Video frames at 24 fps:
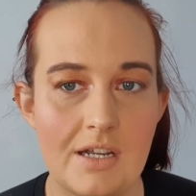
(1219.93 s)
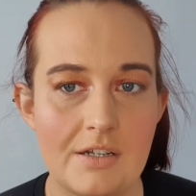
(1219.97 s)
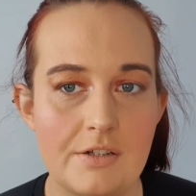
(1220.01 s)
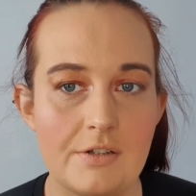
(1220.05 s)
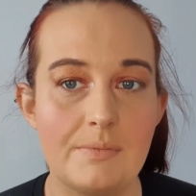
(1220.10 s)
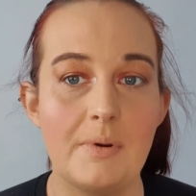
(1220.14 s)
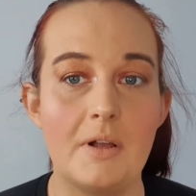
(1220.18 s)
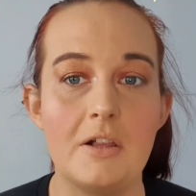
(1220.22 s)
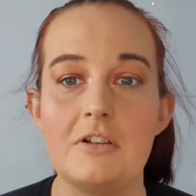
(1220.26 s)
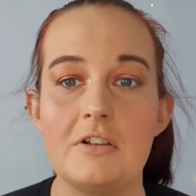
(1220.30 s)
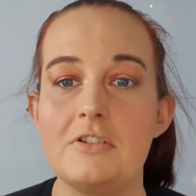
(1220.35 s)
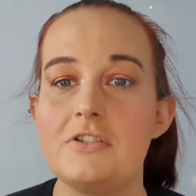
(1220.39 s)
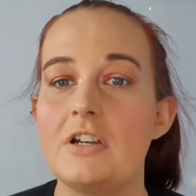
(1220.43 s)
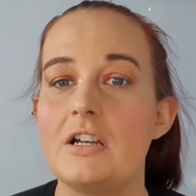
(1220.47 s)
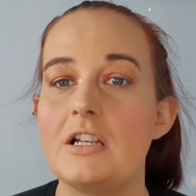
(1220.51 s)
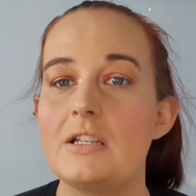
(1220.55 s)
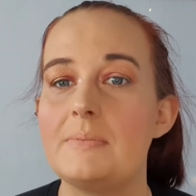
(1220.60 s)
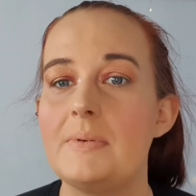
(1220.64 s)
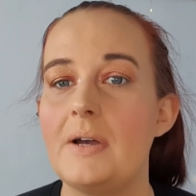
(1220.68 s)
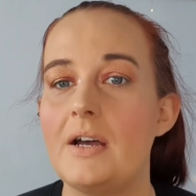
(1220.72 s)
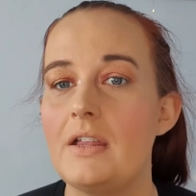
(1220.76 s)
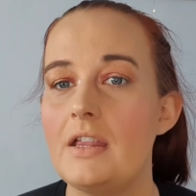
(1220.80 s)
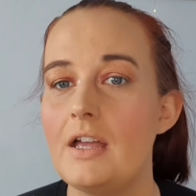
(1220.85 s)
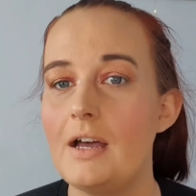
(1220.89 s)
I do apologise
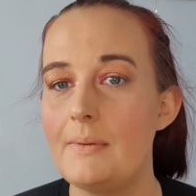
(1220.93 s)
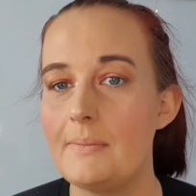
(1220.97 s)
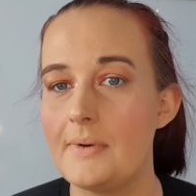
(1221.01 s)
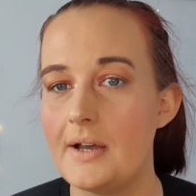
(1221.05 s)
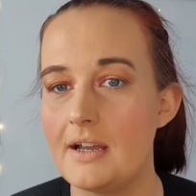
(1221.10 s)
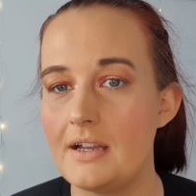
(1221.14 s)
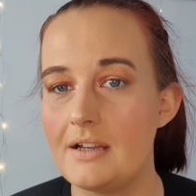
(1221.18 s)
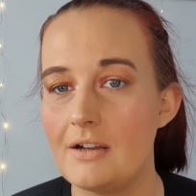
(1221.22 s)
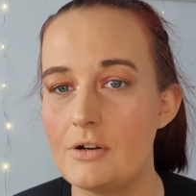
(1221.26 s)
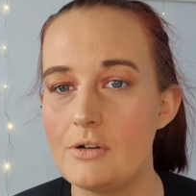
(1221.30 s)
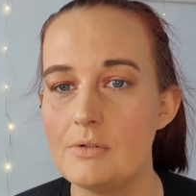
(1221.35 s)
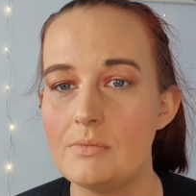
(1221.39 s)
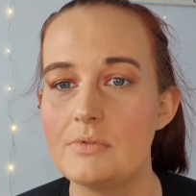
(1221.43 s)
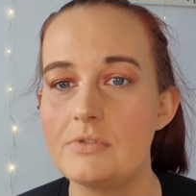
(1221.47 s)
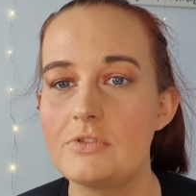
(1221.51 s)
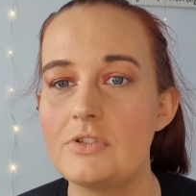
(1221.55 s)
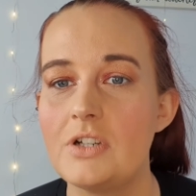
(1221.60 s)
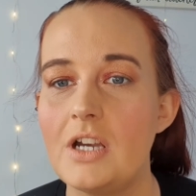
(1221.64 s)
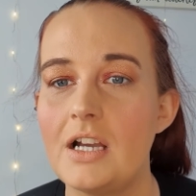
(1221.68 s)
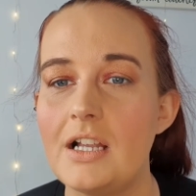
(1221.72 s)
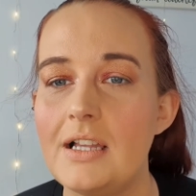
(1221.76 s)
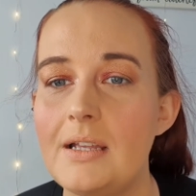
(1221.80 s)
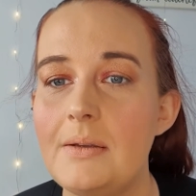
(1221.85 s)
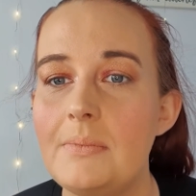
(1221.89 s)
about that, my horrible
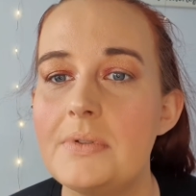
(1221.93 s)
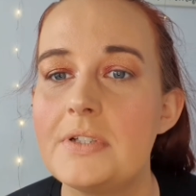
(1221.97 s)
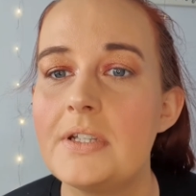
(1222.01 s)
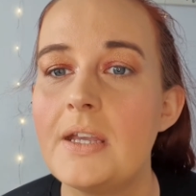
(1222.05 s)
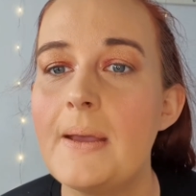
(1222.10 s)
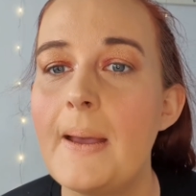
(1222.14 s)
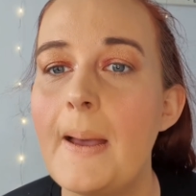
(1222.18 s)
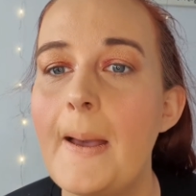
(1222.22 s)
dry lips.